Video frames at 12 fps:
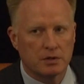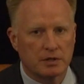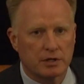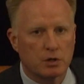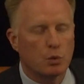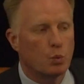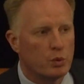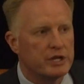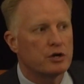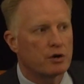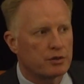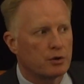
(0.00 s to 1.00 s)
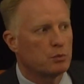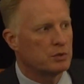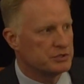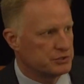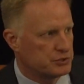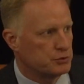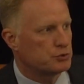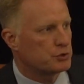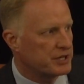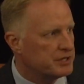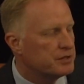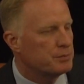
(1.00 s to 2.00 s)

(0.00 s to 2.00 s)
Like, we are the ones who train